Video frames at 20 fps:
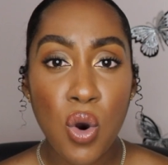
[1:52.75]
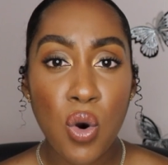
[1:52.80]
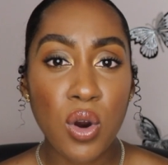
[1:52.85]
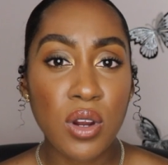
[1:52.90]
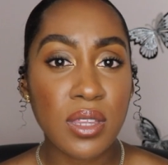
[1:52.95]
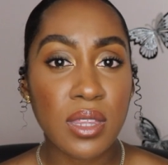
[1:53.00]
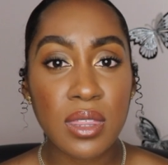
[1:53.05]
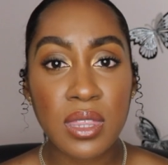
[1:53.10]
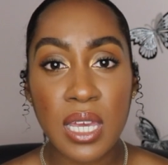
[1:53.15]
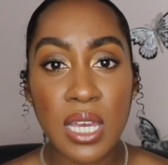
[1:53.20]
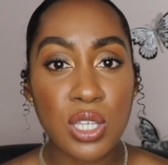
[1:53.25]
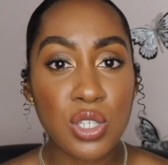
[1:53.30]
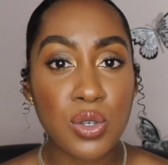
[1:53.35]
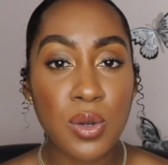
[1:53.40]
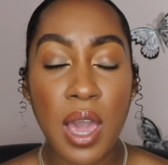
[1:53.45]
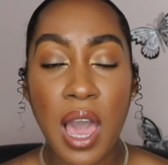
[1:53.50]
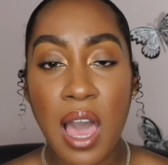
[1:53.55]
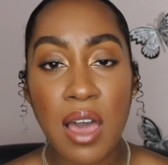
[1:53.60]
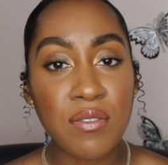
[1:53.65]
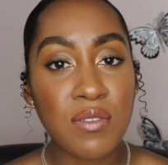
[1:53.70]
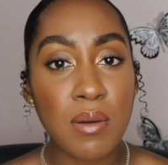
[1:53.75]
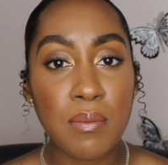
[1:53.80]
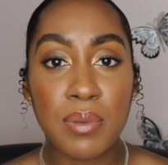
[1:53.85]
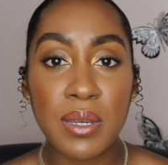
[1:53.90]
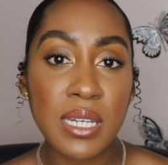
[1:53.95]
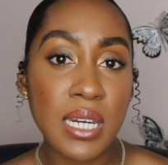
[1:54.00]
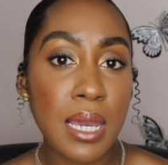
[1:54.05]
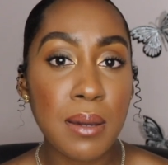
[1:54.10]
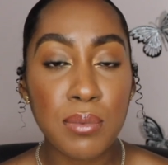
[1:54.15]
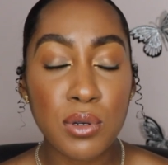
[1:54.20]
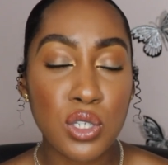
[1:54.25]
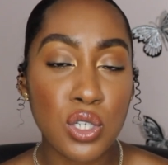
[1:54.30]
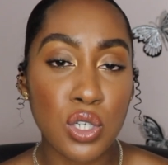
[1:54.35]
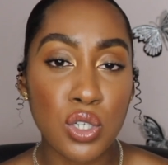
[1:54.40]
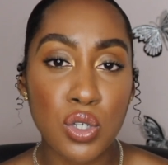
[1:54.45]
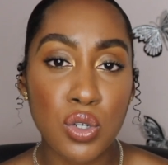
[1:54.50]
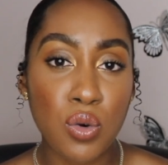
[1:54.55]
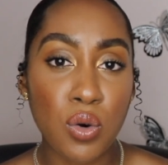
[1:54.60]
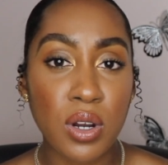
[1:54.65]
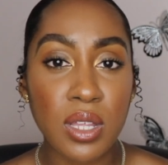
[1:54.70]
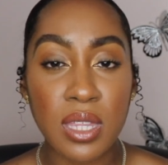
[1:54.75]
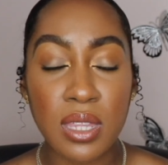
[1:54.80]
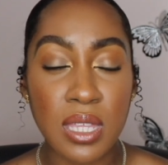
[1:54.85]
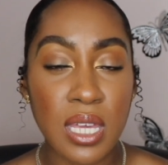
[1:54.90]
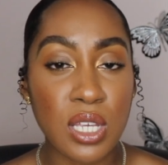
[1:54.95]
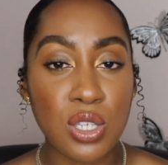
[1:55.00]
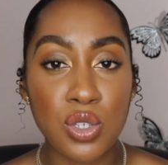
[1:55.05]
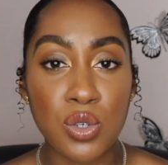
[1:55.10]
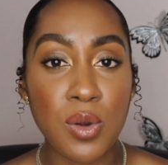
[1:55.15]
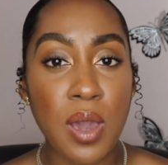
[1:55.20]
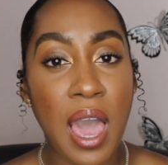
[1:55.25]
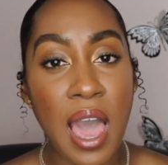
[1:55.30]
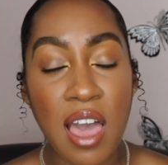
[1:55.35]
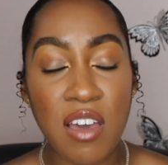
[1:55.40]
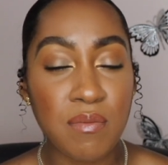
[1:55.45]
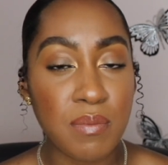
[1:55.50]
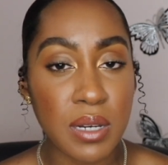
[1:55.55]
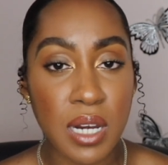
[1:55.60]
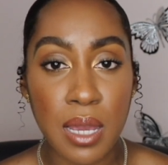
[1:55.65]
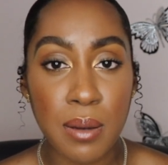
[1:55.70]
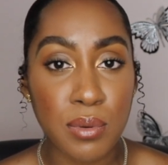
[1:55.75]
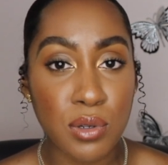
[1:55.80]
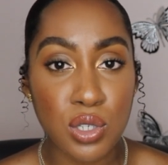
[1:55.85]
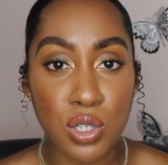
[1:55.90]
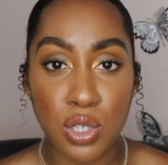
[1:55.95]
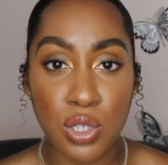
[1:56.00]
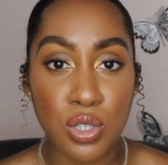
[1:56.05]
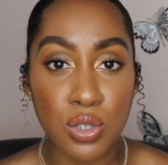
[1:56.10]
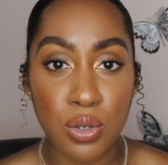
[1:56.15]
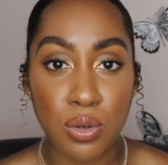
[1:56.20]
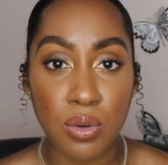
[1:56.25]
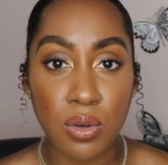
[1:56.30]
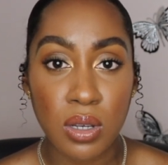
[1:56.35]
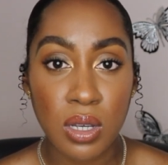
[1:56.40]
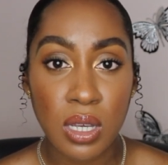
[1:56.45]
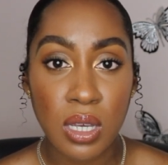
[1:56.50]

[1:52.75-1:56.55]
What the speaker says: or the things you haven't been able to do, or the things you have been able to do.